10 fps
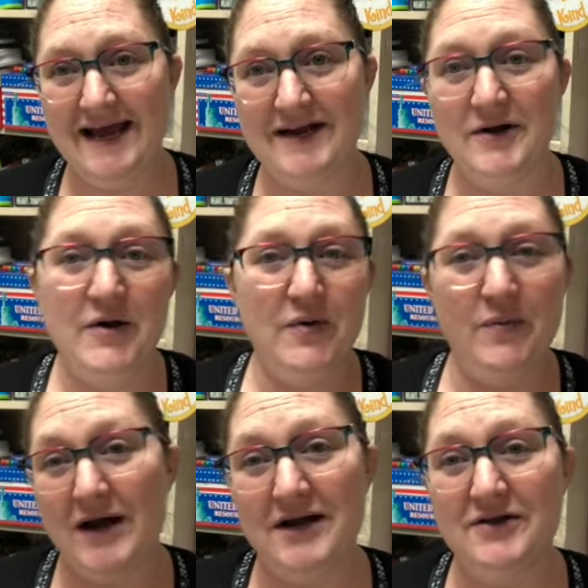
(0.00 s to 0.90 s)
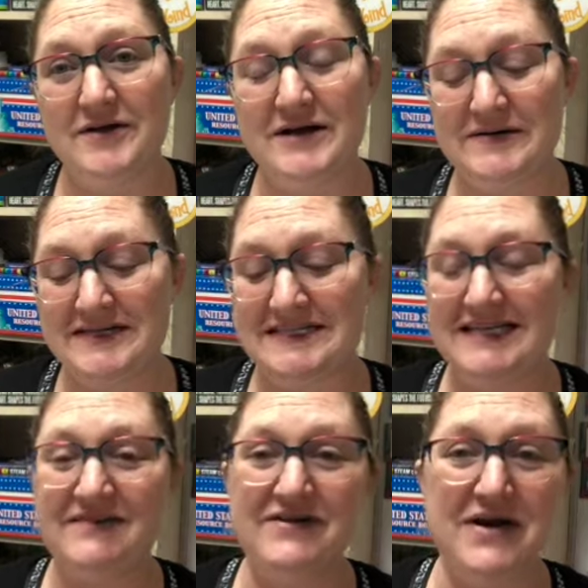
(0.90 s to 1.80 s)
"Man, why do
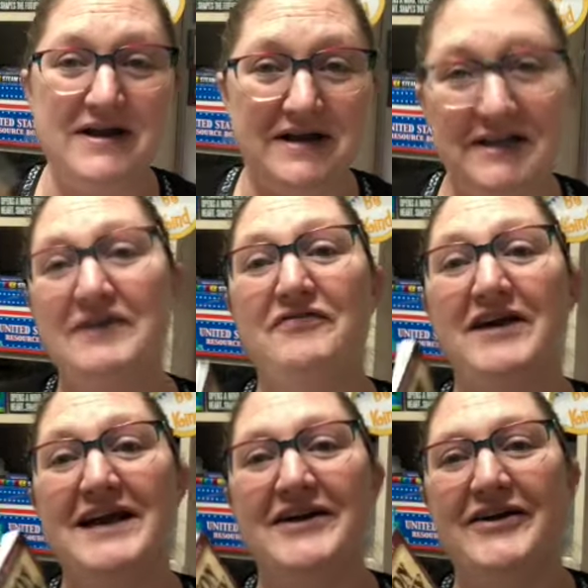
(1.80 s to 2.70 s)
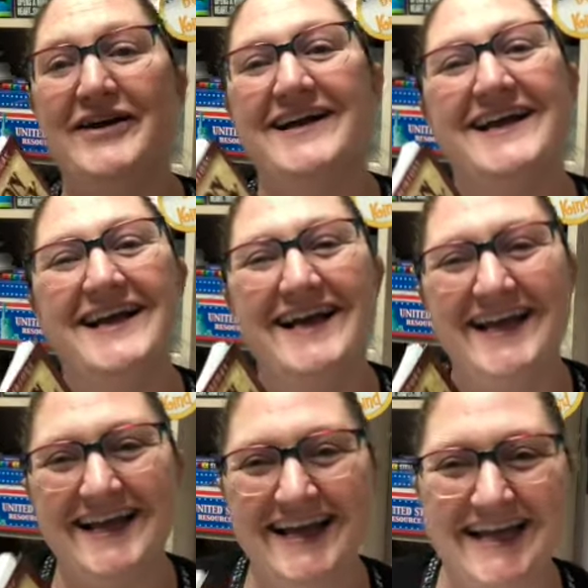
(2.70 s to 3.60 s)
they always leave you on a
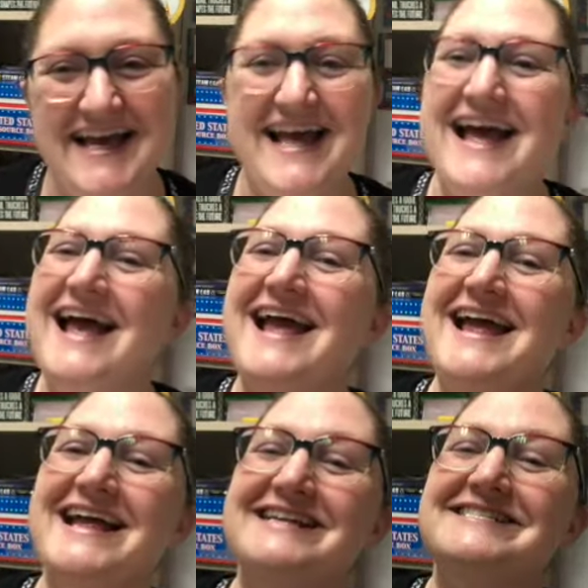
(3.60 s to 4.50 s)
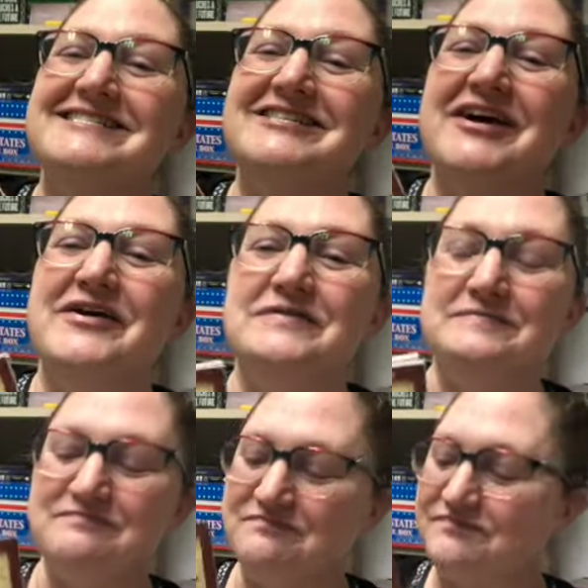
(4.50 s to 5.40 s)
cliffhanger? and so,
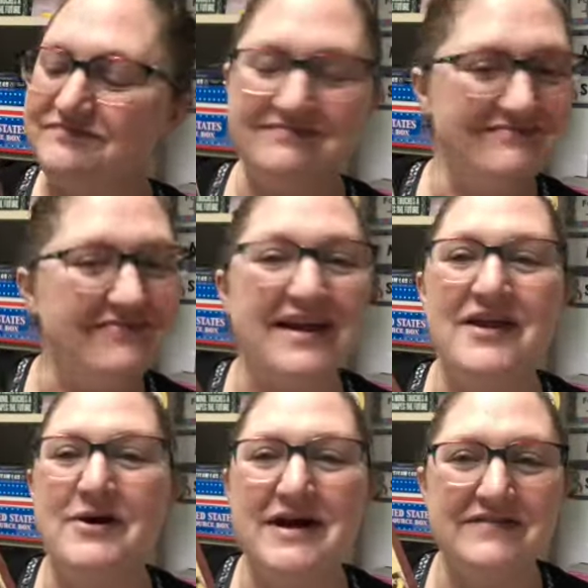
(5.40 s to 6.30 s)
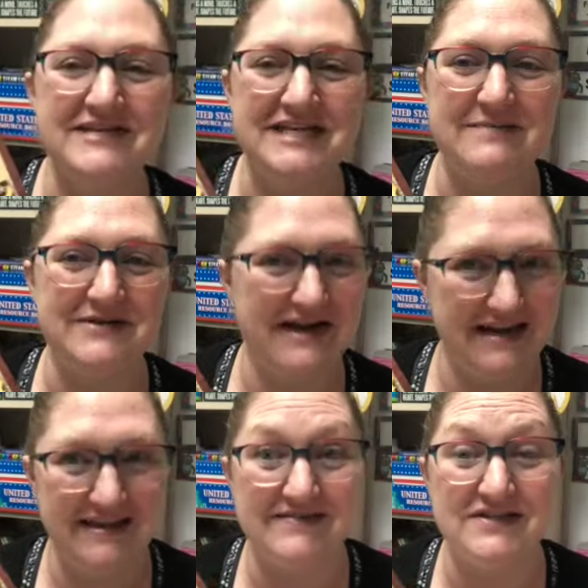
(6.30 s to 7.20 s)
you know, every chapter kind
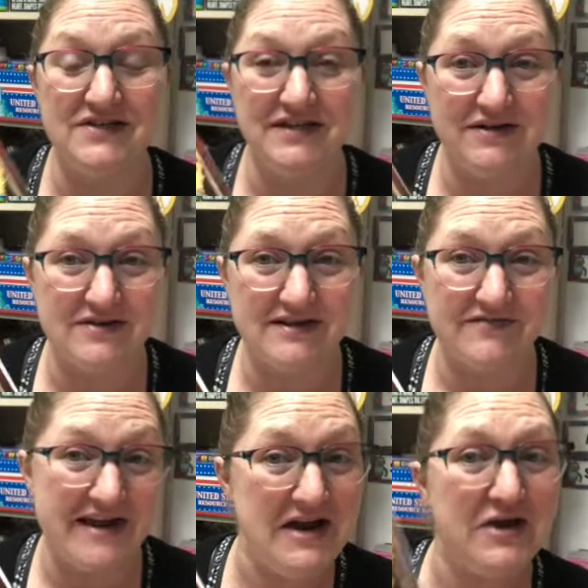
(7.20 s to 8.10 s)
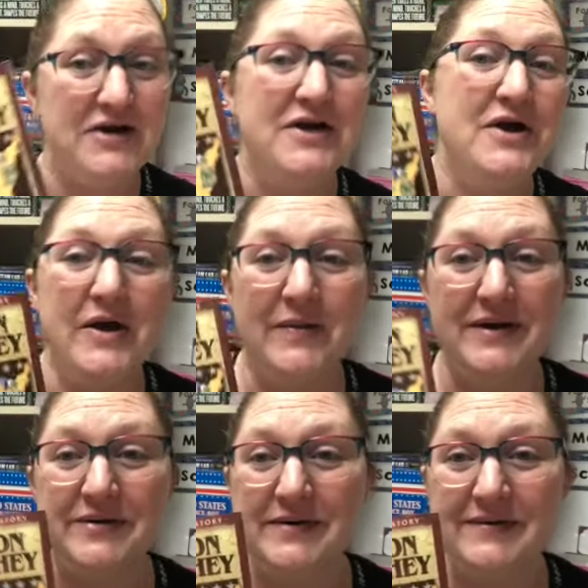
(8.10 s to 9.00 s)
of leaves you on a little cliffhanger,
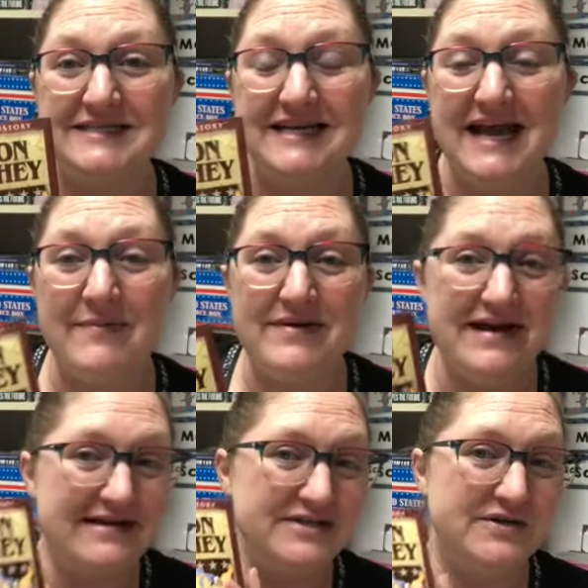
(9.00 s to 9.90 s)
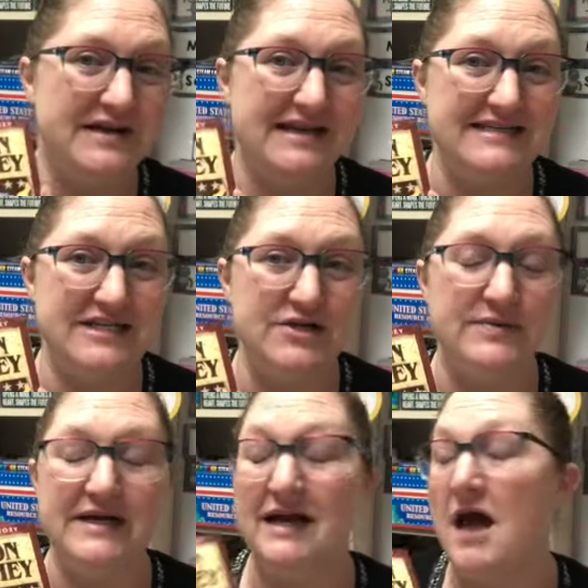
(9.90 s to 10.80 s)
wondering what's going to happen next so you can continue
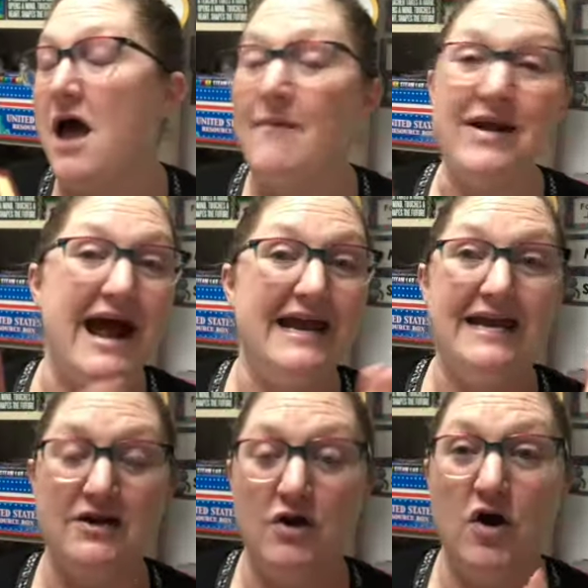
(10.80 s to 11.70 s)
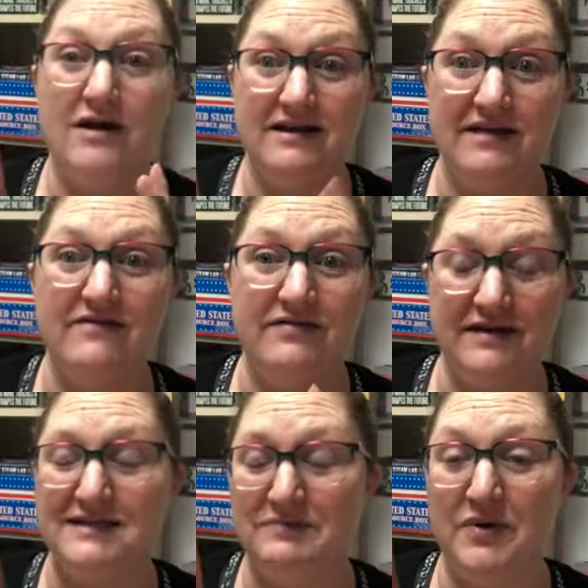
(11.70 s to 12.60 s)
reading. But I cannot give
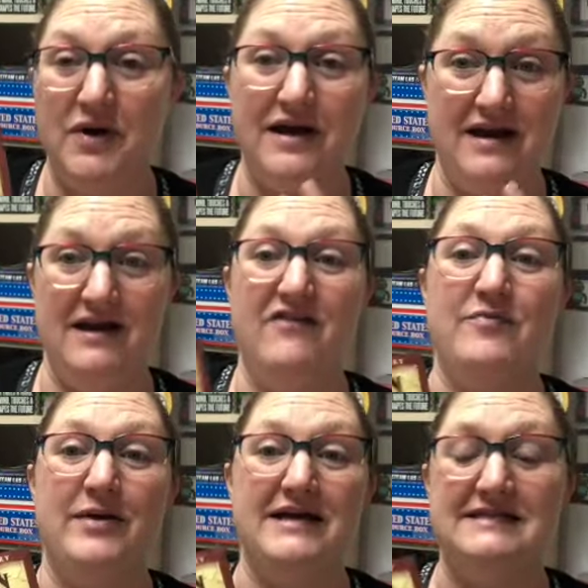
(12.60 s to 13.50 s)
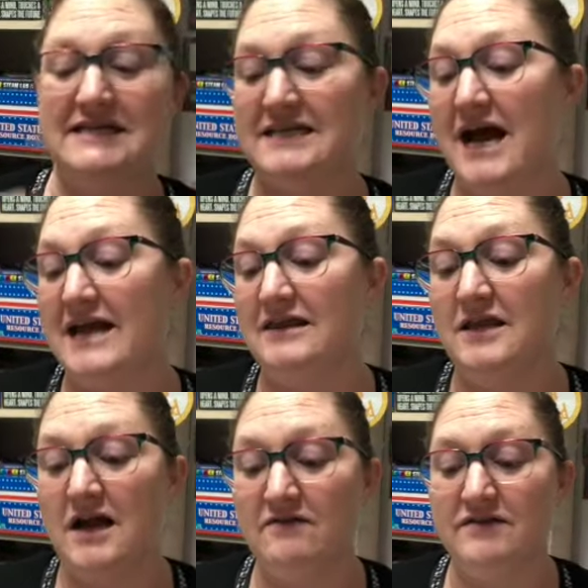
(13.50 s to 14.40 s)
this book enough praises. I
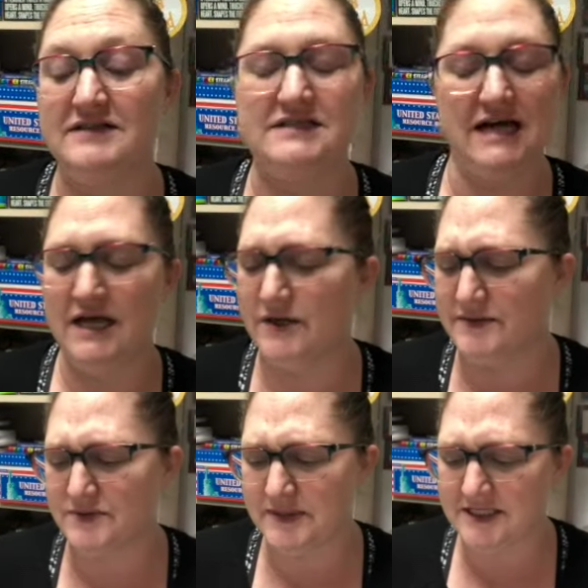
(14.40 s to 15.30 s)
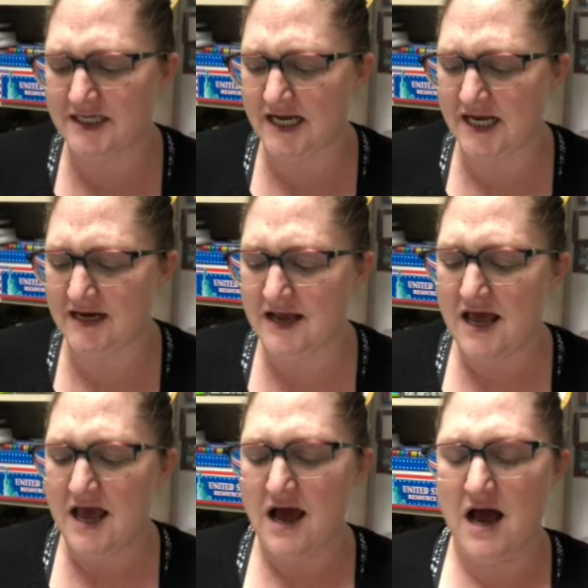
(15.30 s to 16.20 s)
loved the style it was written in.
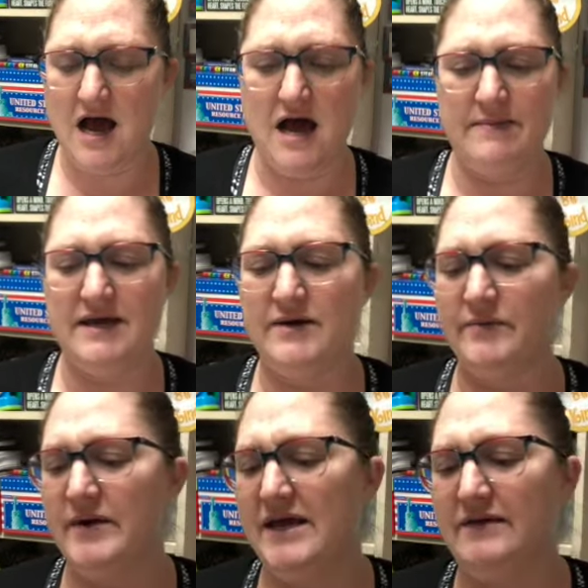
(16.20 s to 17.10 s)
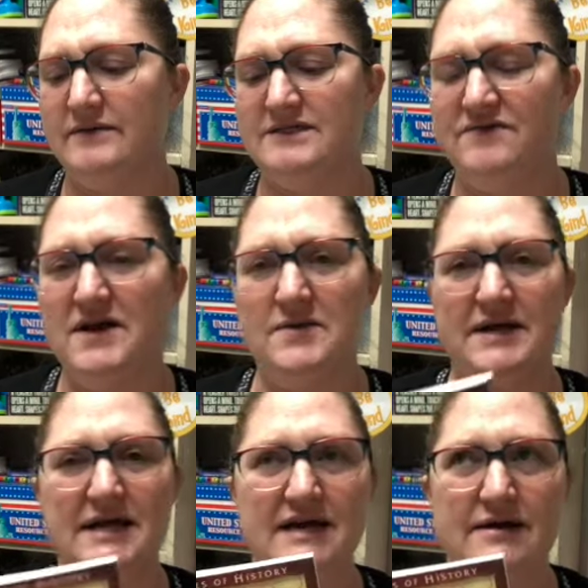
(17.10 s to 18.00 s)
Um, it, it was
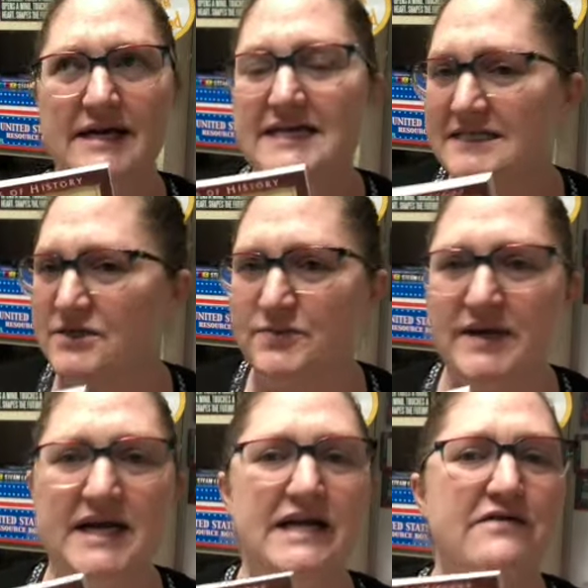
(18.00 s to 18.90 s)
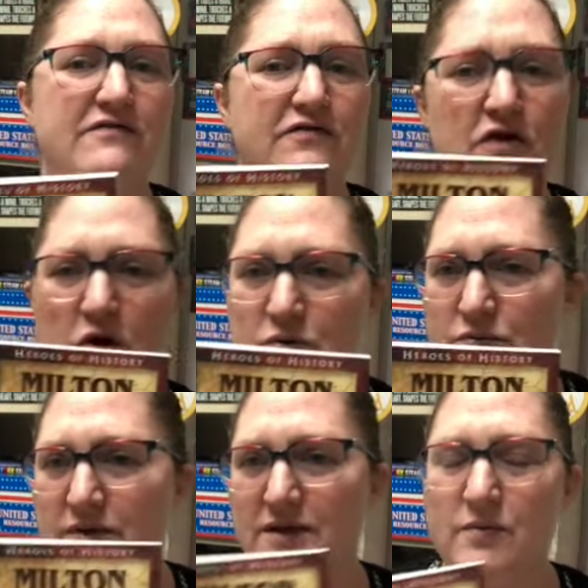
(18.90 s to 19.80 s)
very easy to read. It flowed
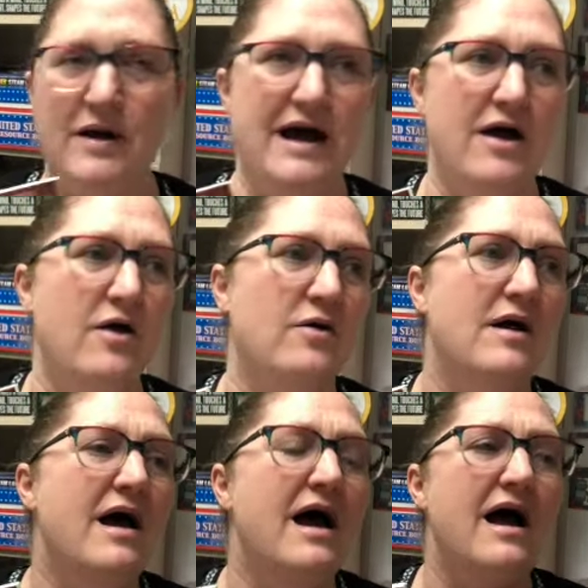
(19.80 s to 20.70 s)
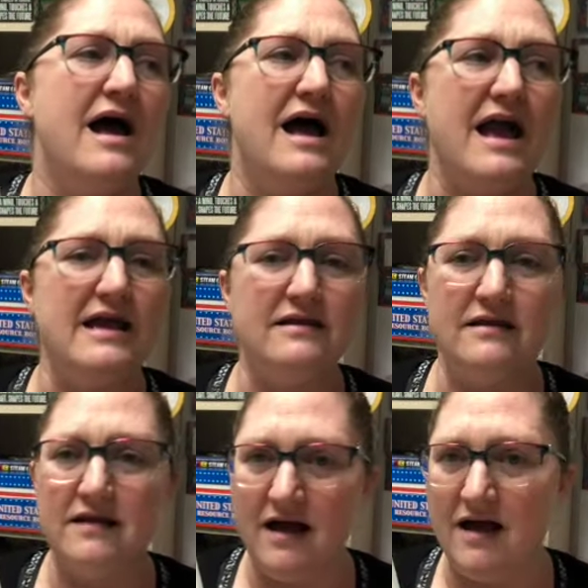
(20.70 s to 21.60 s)
really well. I
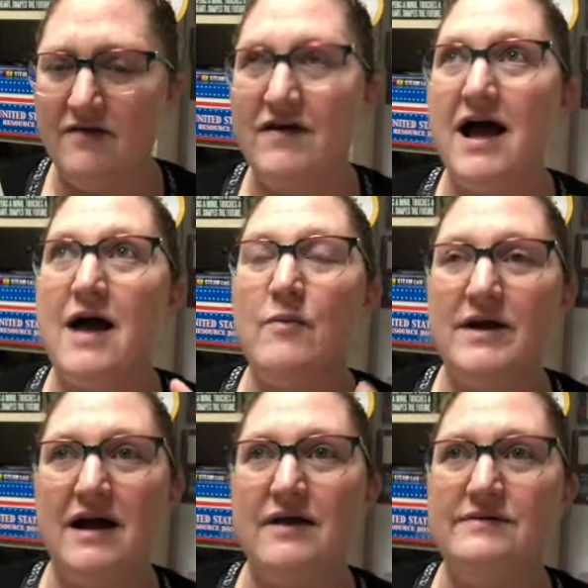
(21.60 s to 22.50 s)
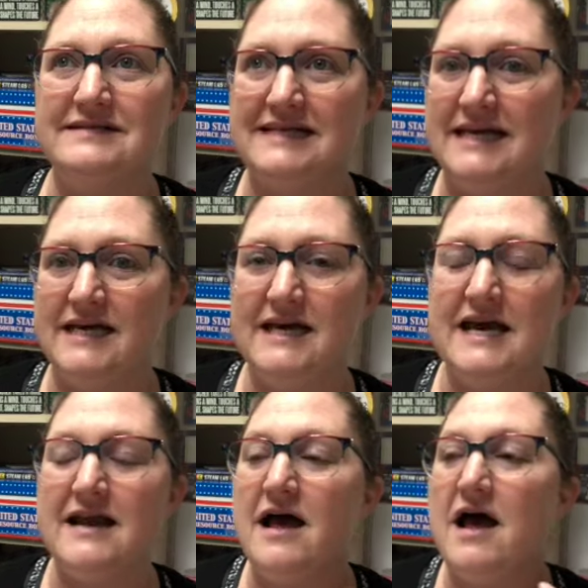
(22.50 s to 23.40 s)
love, uh, when I was a
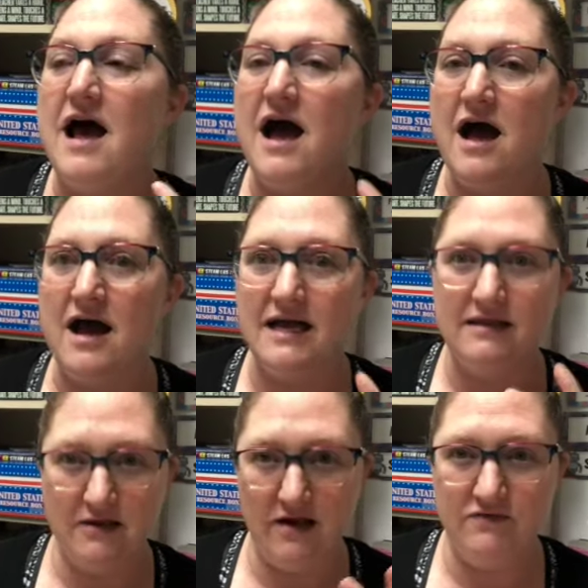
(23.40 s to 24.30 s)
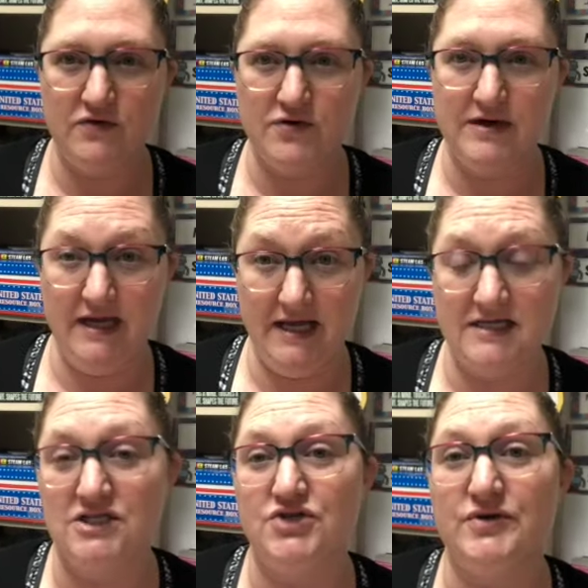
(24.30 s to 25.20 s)
kid, I loved learning
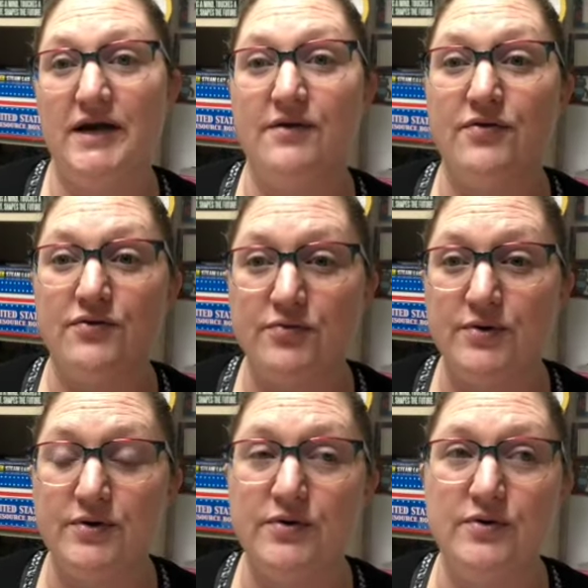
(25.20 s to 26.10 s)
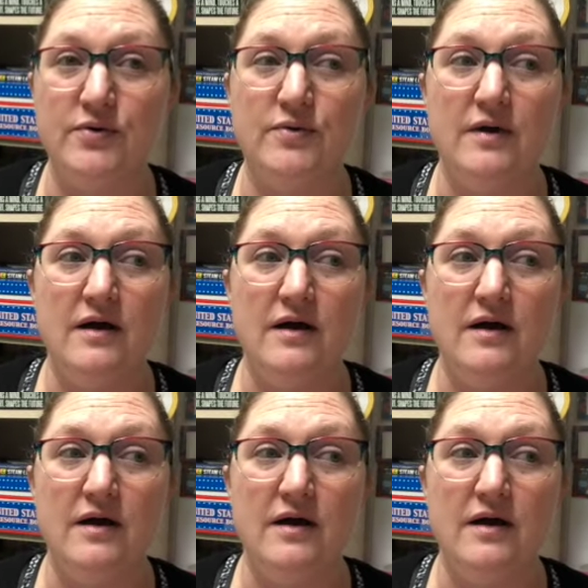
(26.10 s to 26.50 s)
history through